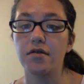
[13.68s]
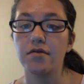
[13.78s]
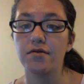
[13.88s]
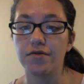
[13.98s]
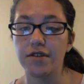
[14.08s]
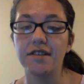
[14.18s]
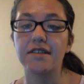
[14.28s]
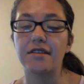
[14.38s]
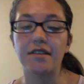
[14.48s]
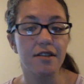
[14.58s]

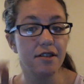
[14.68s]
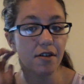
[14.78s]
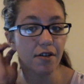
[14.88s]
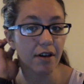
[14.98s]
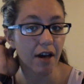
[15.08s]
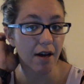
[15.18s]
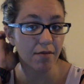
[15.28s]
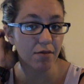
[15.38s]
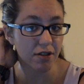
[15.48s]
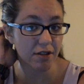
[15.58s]
Recently, sorry,
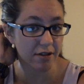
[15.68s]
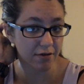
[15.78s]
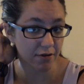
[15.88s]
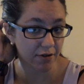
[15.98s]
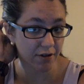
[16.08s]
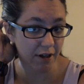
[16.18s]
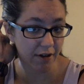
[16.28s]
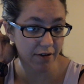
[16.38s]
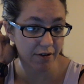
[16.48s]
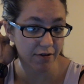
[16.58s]
I'm just still learning how
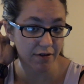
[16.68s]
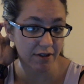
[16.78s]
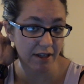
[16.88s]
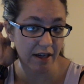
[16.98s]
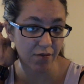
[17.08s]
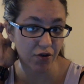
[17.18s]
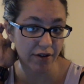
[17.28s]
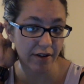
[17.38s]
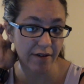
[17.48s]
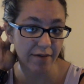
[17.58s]
to do this camera
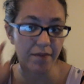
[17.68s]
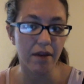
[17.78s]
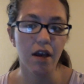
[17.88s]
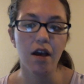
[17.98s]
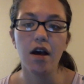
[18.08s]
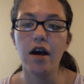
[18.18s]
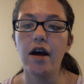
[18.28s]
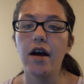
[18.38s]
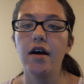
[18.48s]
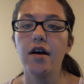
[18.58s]
thing.
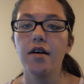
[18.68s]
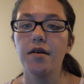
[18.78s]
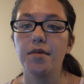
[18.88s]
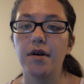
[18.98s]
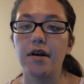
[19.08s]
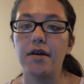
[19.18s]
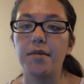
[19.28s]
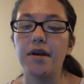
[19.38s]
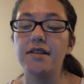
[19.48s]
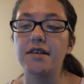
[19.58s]
But
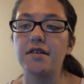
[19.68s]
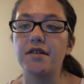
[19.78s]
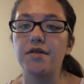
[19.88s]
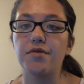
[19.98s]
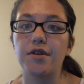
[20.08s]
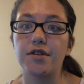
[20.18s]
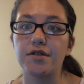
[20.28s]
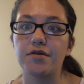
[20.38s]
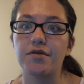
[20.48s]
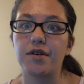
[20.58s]
basically, we're
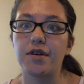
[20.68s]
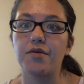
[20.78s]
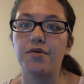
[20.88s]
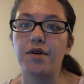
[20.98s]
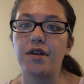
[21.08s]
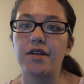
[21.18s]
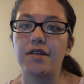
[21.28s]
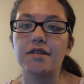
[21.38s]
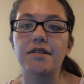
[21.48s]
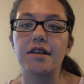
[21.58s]
showing what
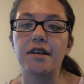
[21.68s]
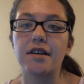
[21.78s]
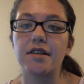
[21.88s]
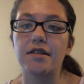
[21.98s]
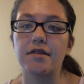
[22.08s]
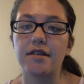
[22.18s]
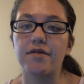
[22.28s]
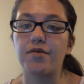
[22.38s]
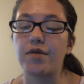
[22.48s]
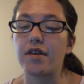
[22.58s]
it's like to live
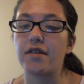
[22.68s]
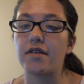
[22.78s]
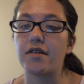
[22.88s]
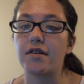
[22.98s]
with